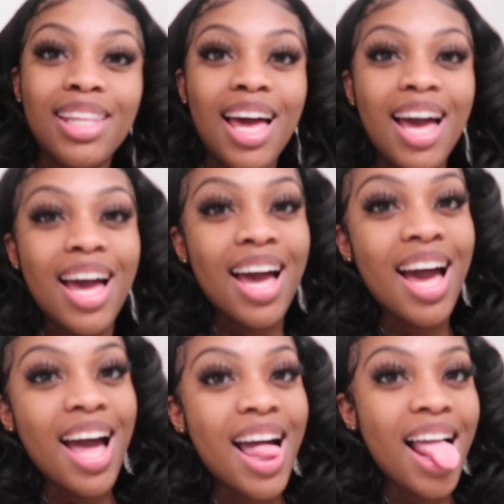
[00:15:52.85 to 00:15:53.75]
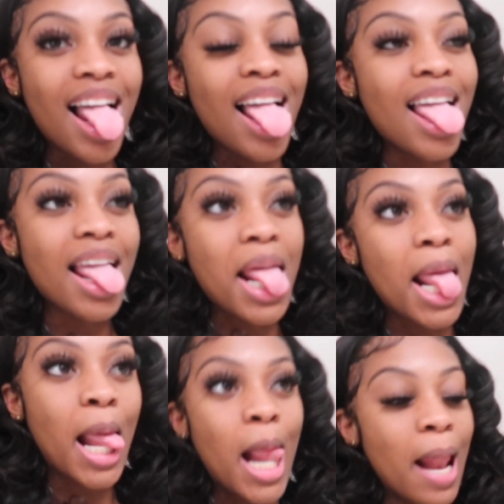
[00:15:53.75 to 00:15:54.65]
luck.
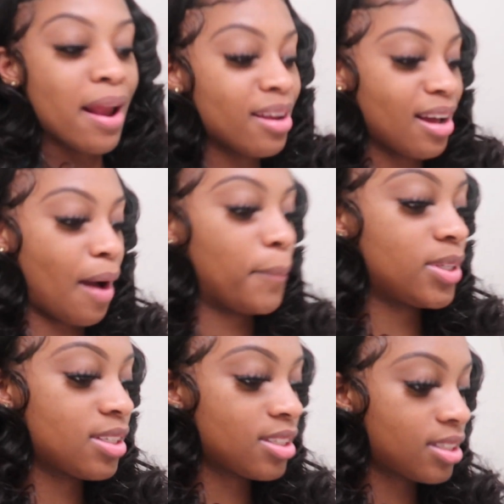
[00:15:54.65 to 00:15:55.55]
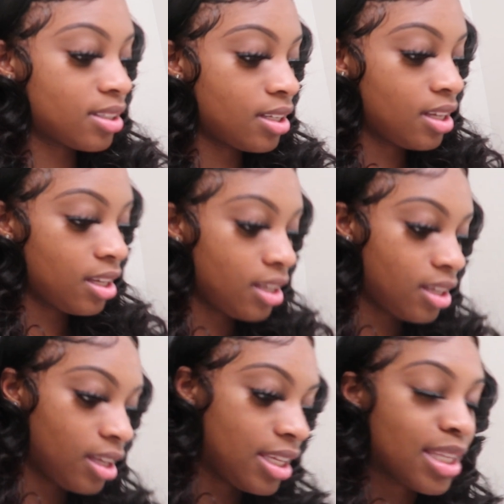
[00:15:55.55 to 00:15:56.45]
It's
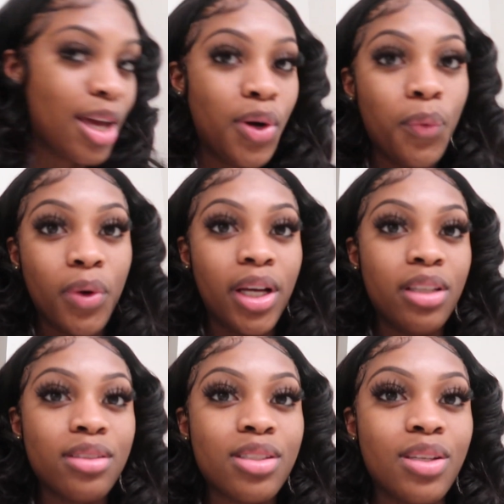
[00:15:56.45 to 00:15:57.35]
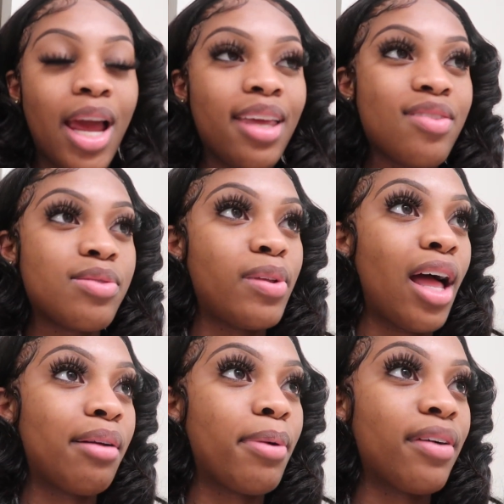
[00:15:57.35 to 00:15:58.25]
8:01, so that gives me
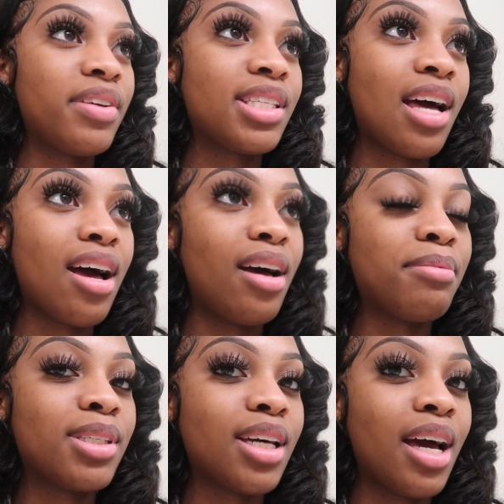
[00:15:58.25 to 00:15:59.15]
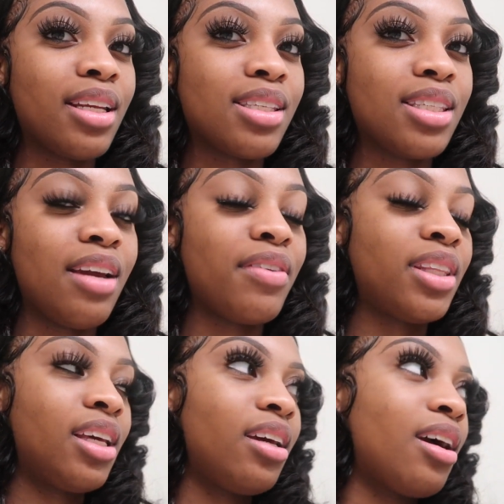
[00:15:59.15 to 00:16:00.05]
like a perfect time to kind of see
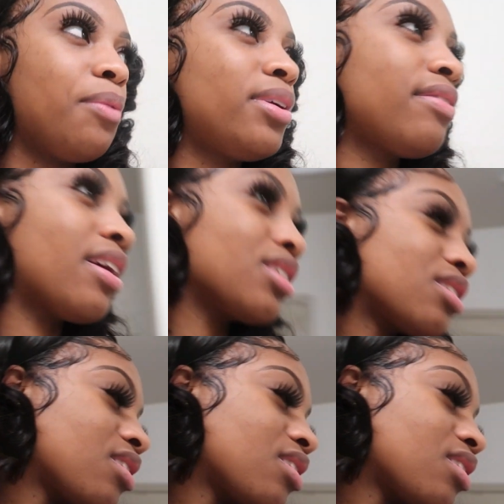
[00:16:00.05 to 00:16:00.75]
everything. I wonder if I should